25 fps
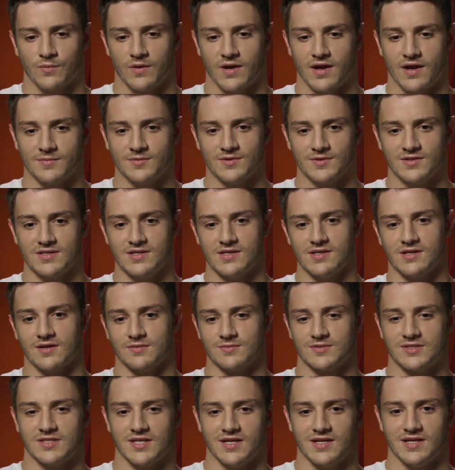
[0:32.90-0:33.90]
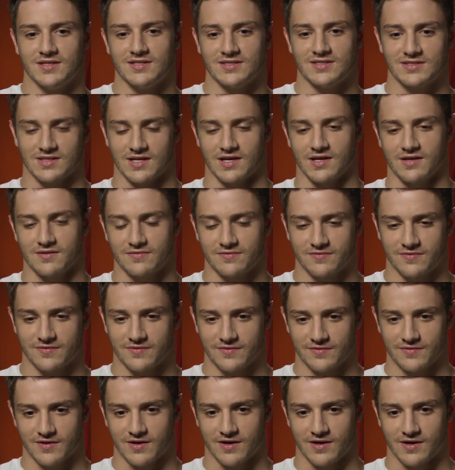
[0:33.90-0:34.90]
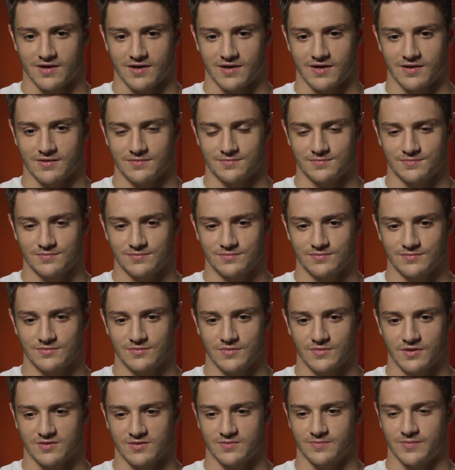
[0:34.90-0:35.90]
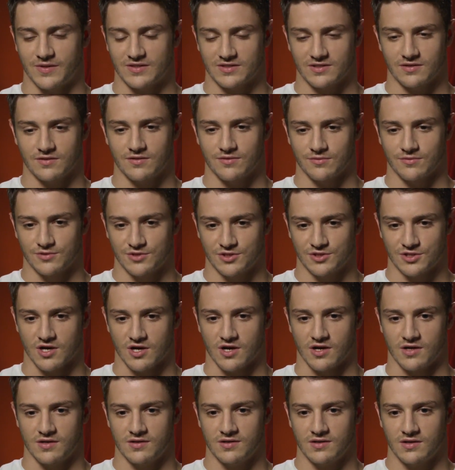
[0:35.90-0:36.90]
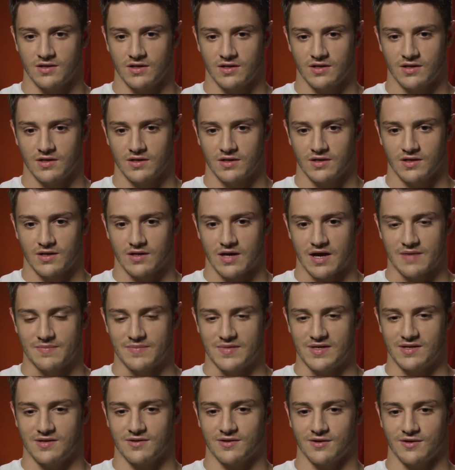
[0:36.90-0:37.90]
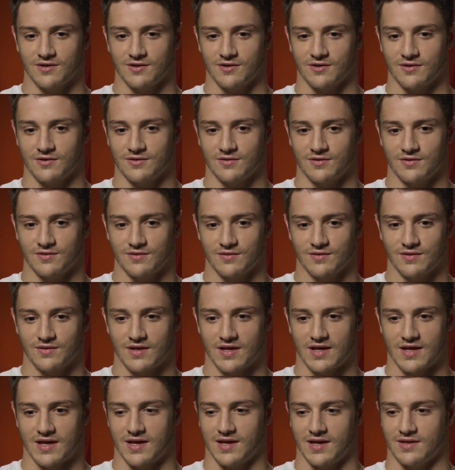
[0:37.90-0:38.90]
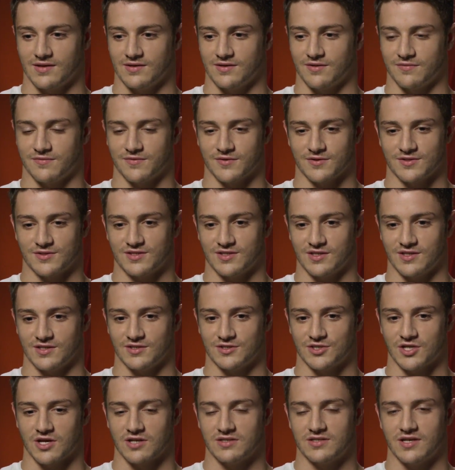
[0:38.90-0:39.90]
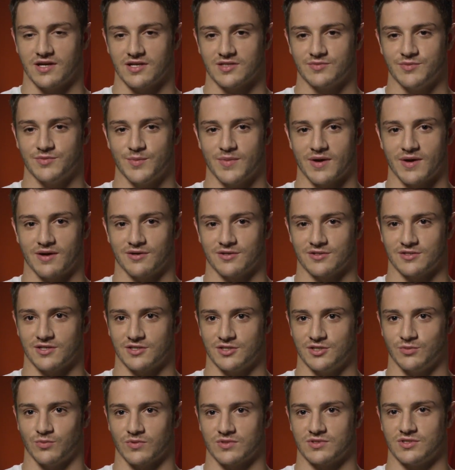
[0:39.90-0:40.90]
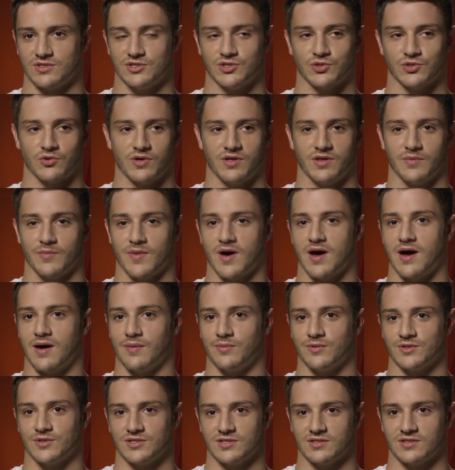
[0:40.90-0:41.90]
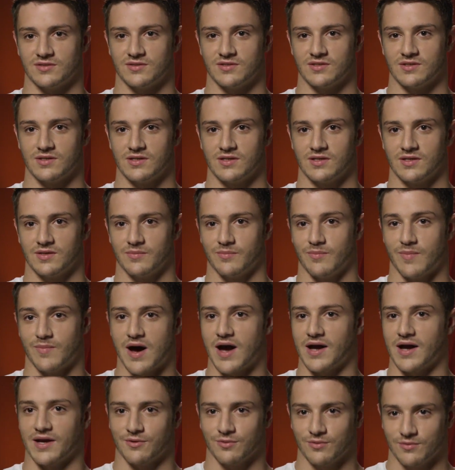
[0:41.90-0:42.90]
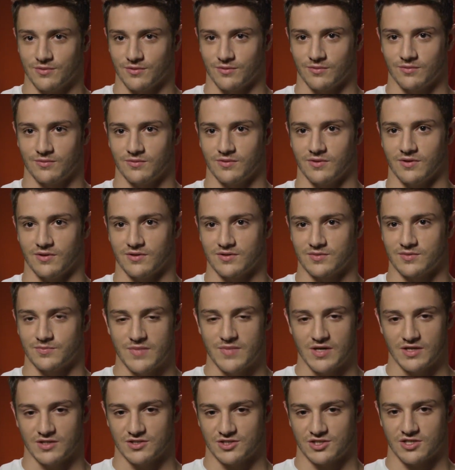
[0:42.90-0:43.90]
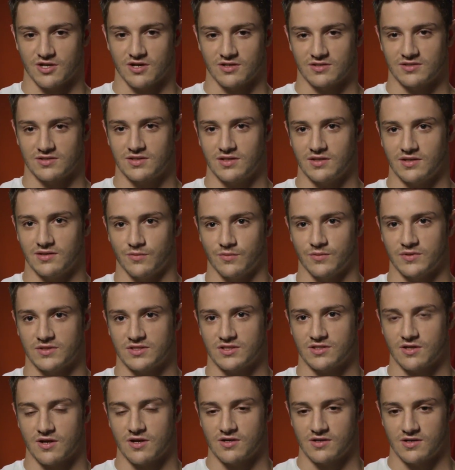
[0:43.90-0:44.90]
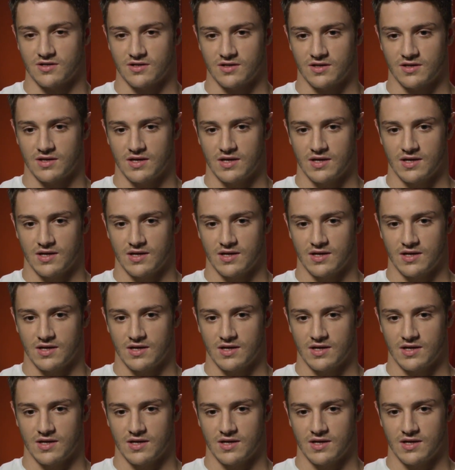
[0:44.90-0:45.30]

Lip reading: Emily comes into Eddie's life. It's basically through Sean. I meet her, and the first thing Sean tells me about her is that she wants to join the mob, which is my crew. You know, it's me and Sean's thing that we started.